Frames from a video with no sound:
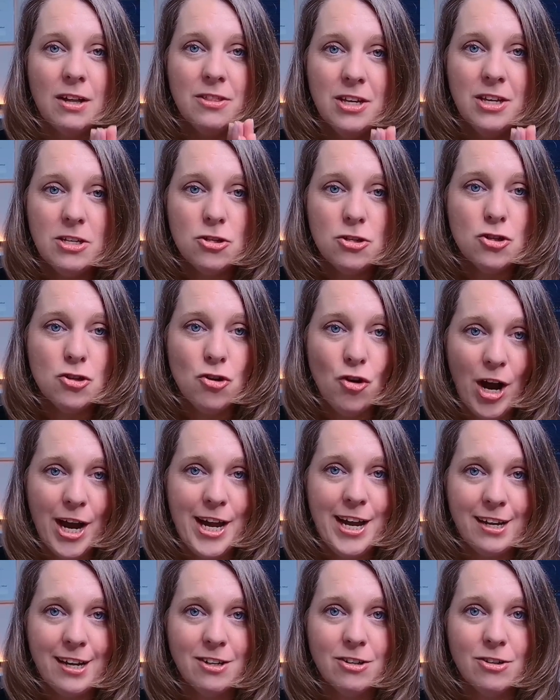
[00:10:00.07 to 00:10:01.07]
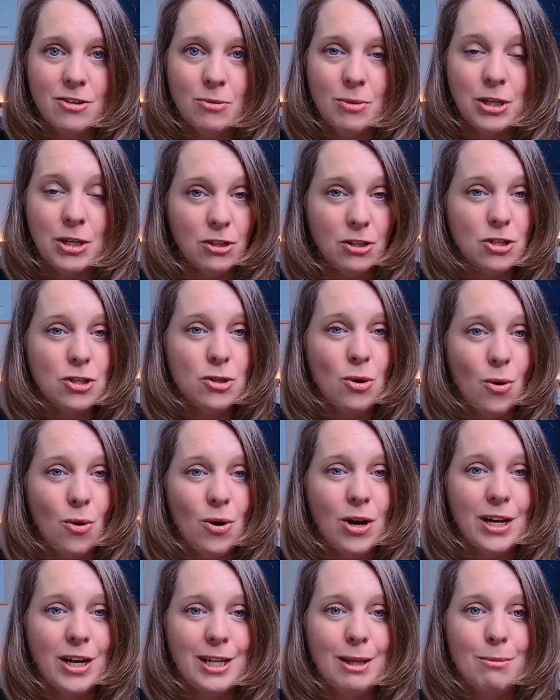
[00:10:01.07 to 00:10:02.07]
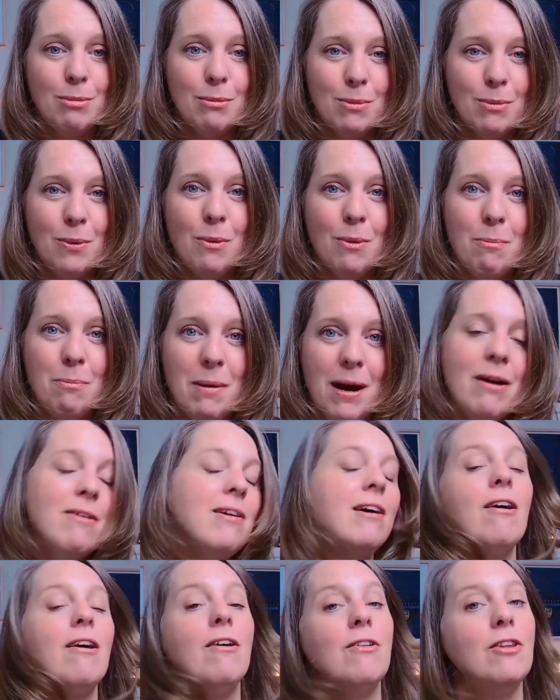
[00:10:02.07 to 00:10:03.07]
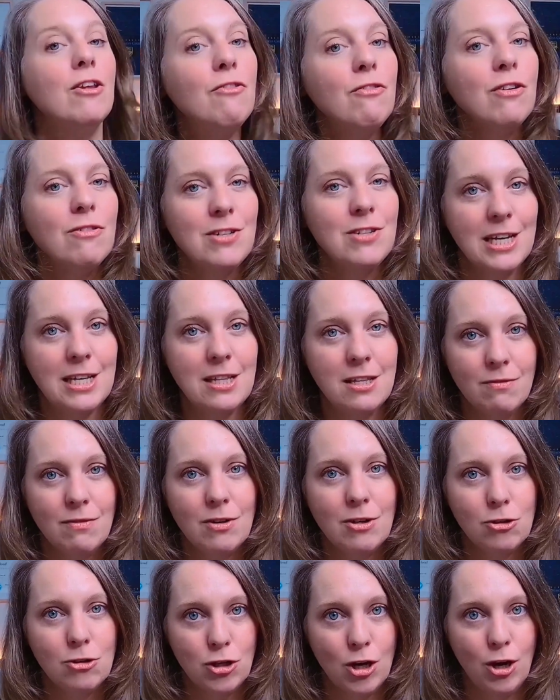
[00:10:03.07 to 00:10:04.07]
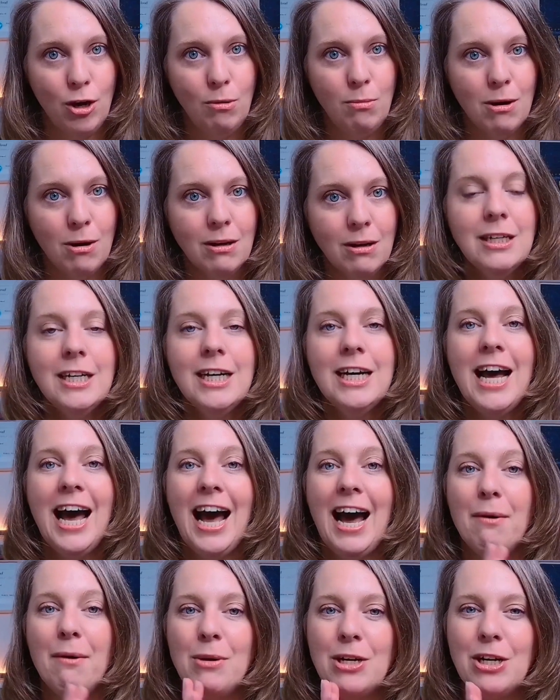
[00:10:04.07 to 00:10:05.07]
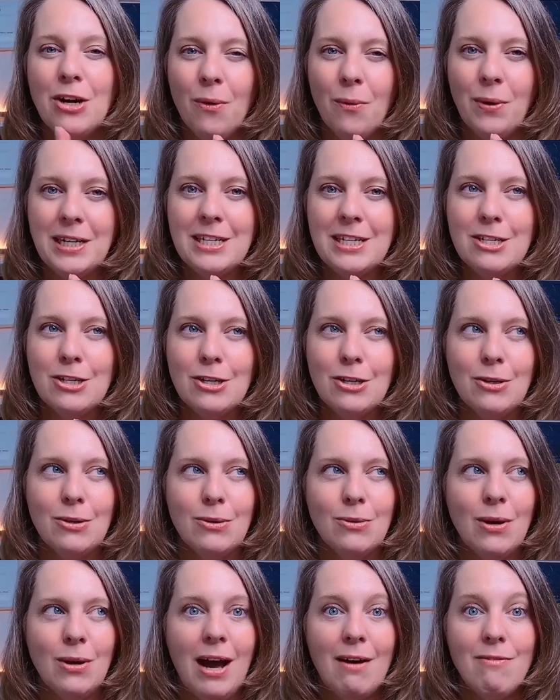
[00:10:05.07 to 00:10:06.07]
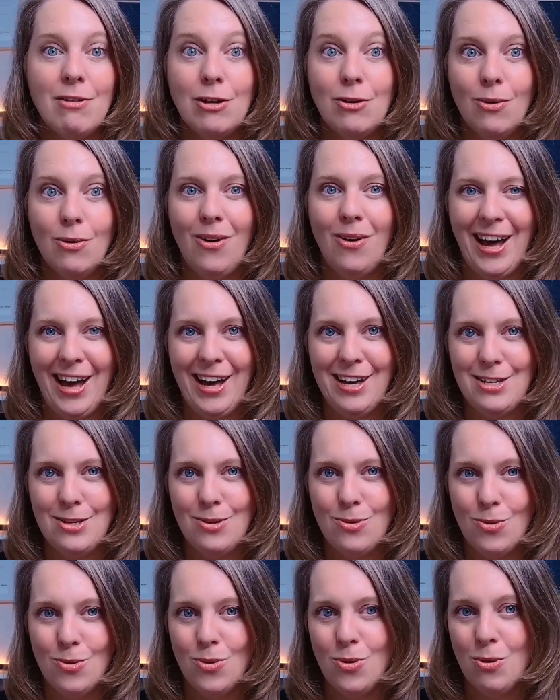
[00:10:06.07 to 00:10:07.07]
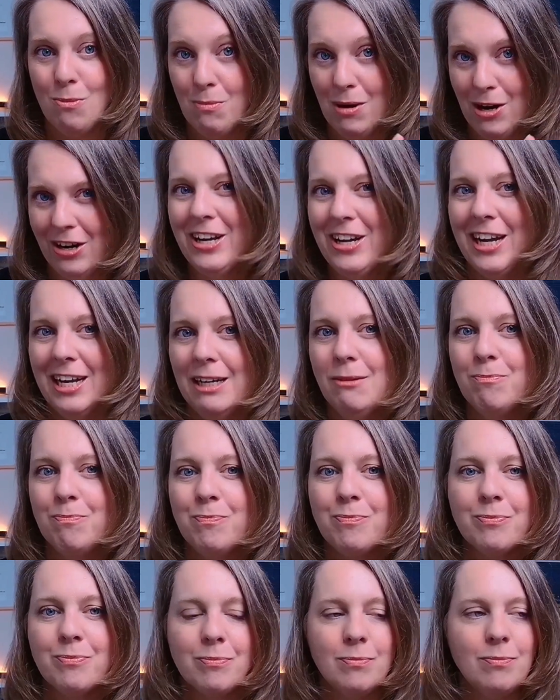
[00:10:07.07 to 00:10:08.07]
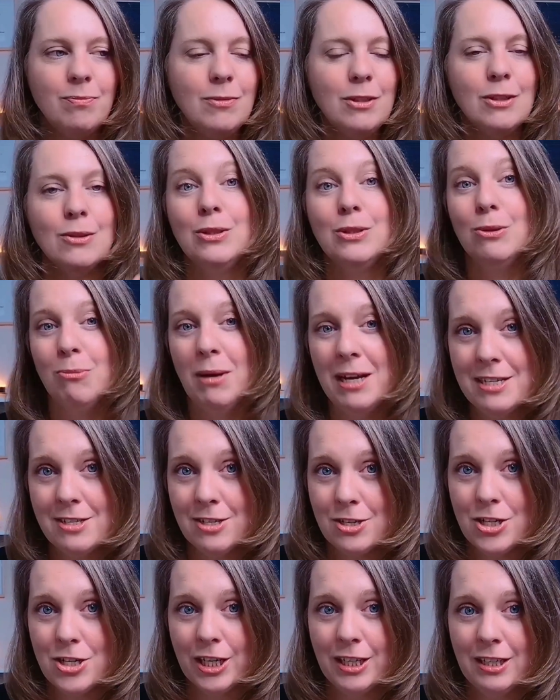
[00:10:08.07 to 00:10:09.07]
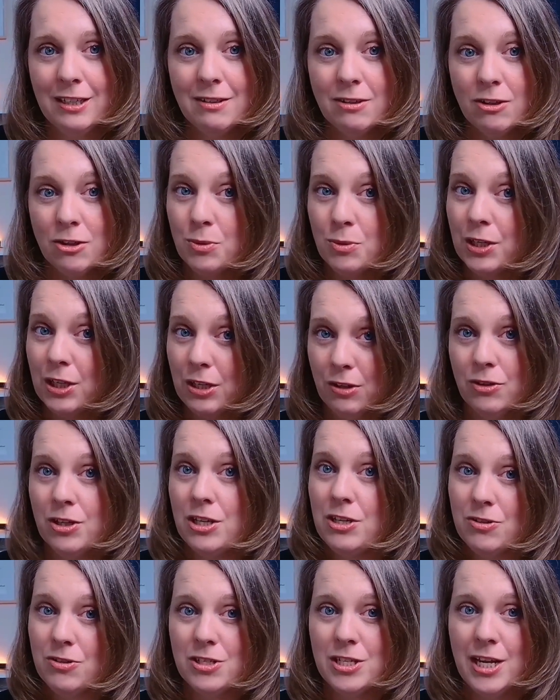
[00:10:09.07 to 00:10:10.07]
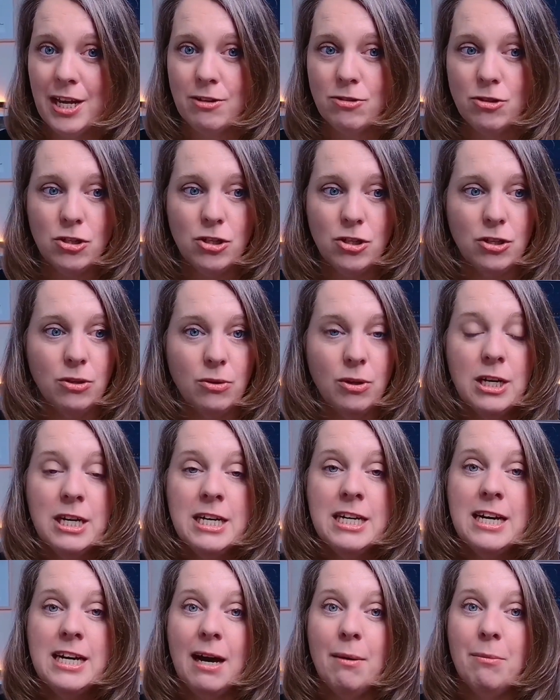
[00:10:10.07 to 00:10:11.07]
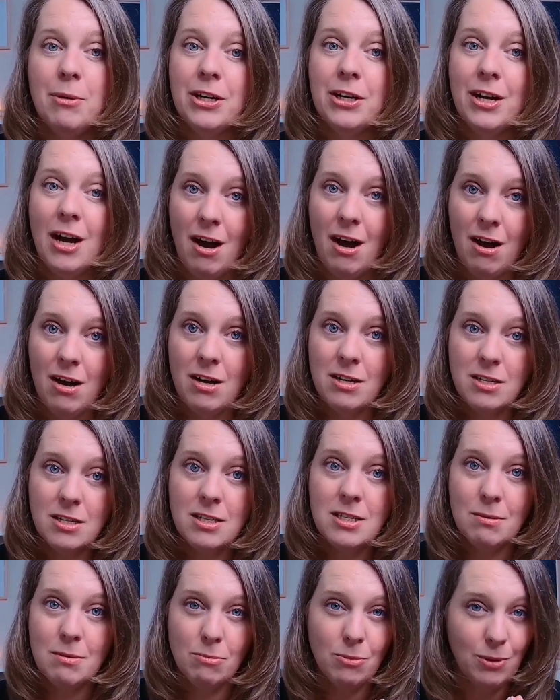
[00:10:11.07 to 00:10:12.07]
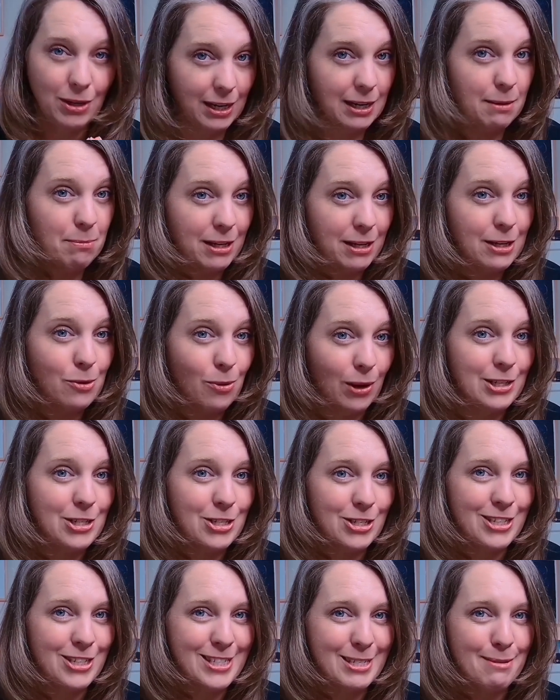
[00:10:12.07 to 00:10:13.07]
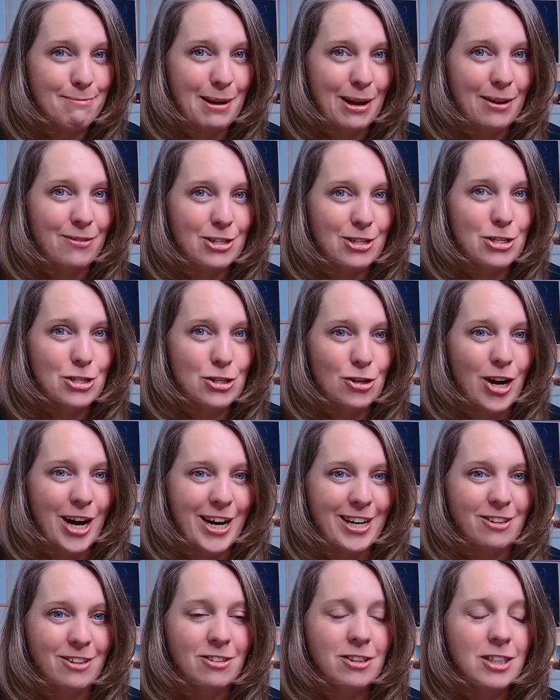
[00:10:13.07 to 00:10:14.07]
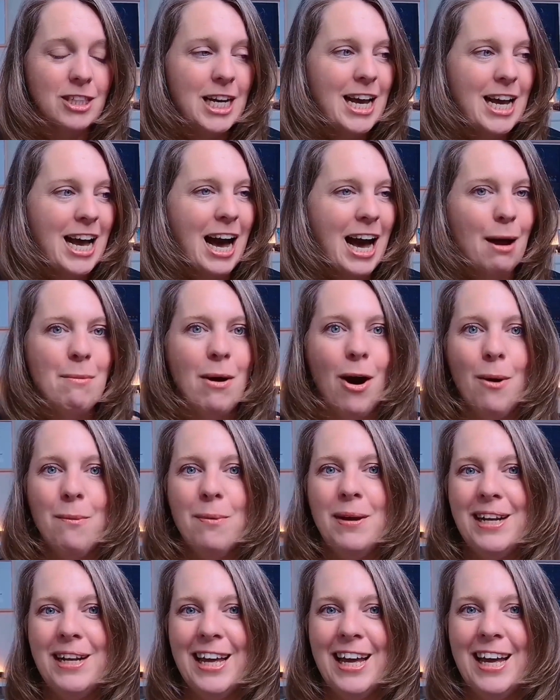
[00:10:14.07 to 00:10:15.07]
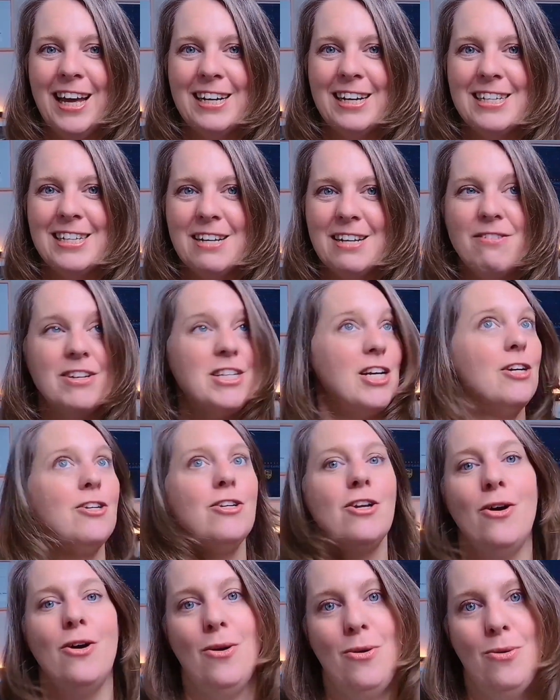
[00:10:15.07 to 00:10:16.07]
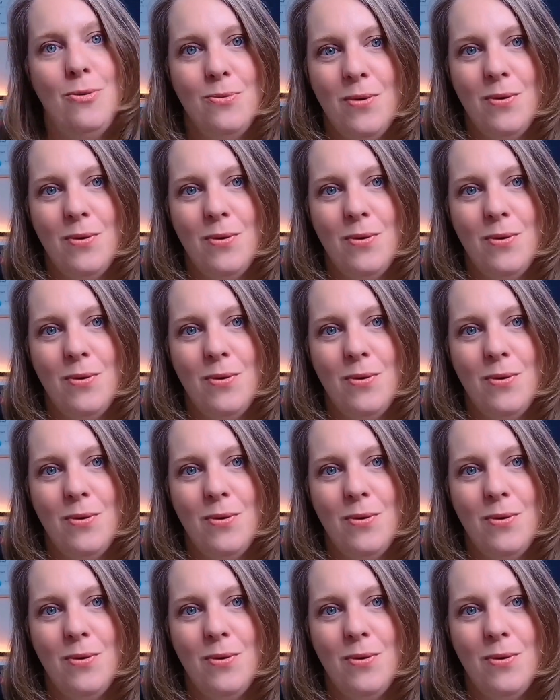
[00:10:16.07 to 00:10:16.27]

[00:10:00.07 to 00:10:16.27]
this triangle, we're going to talk a little bit more about it on the 15th of October, and we're going to have a look at your marketing, or your messaging, because we're going to look at your sales too, and we're going to ask some really big questions about this triangle. I'm hoping that, in fact, I know